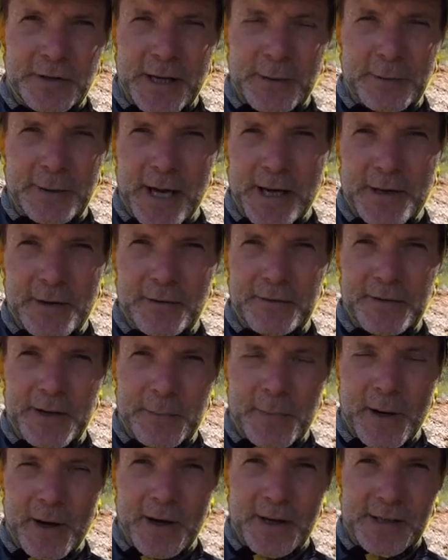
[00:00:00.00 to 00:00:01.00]
They were getting off their
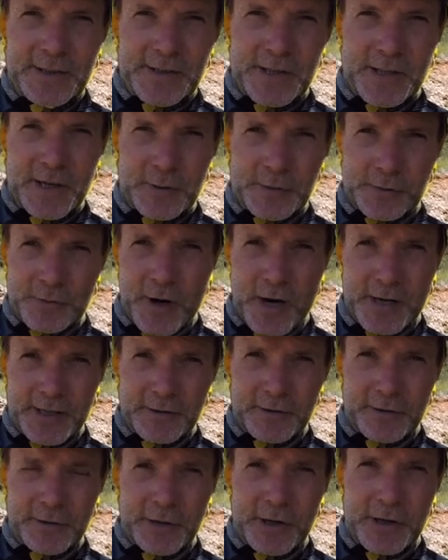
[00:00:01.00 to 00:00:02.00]
bikes, and I was
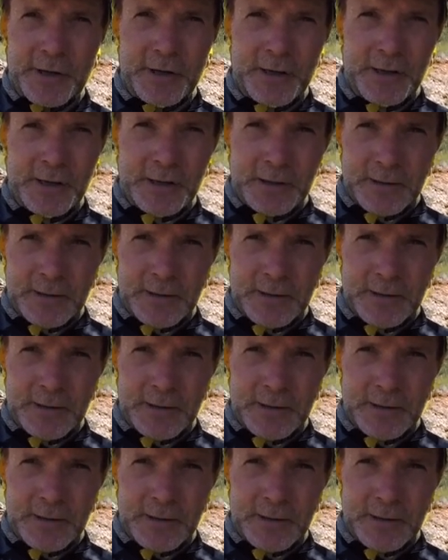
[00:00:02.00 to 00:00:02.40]
riding through